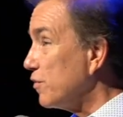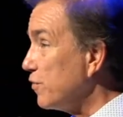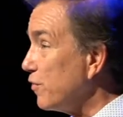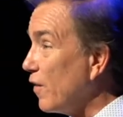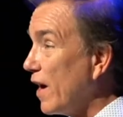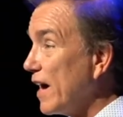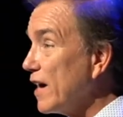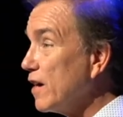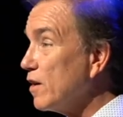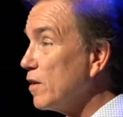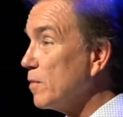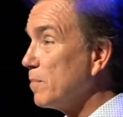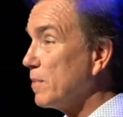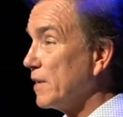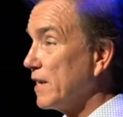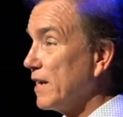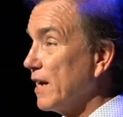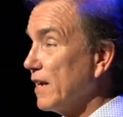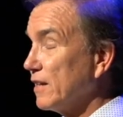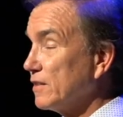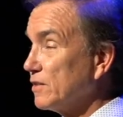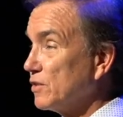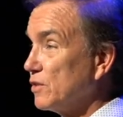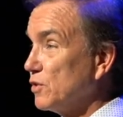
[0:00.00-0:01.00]
fire
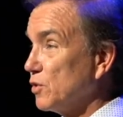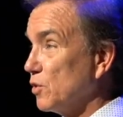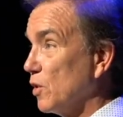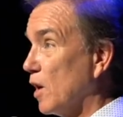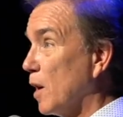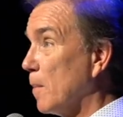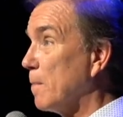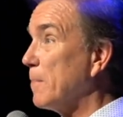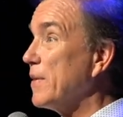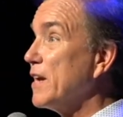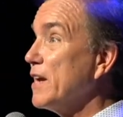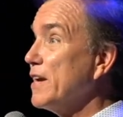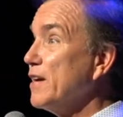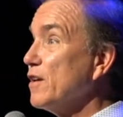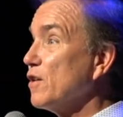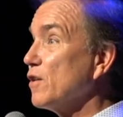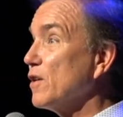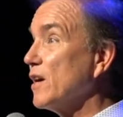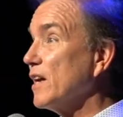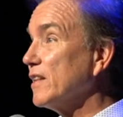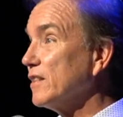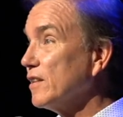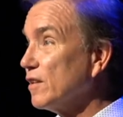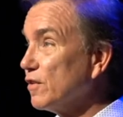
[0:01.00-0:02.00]
began to
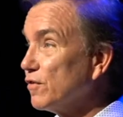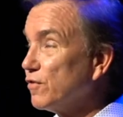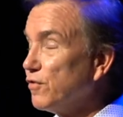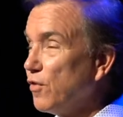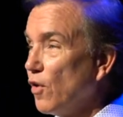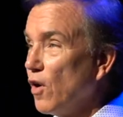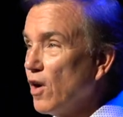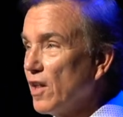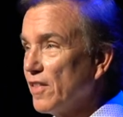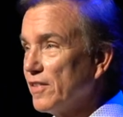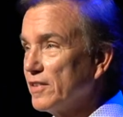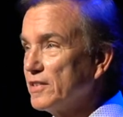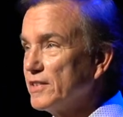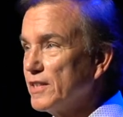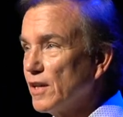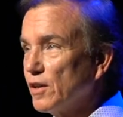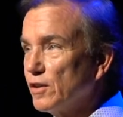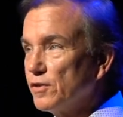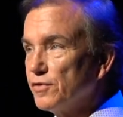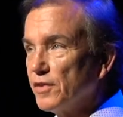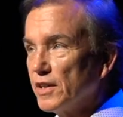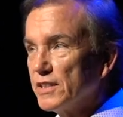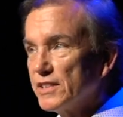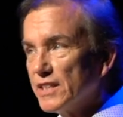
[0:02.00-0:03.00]
appear and then fall on the
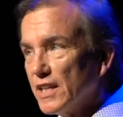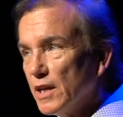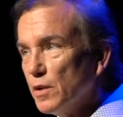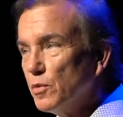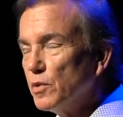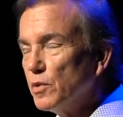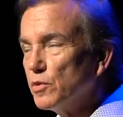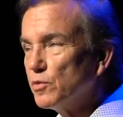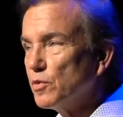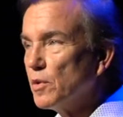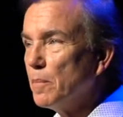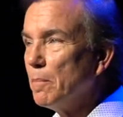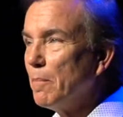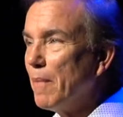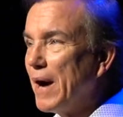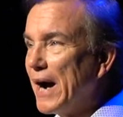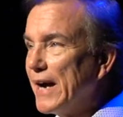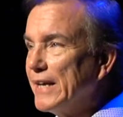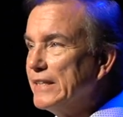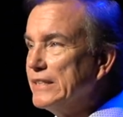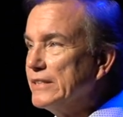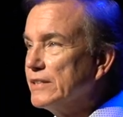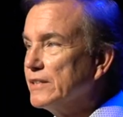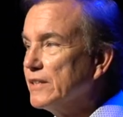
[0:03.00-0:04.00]
sacrifice, it would
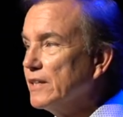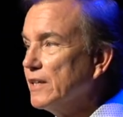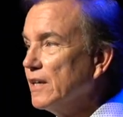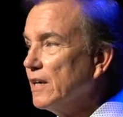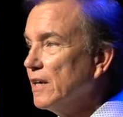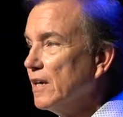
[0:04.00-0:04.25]
remind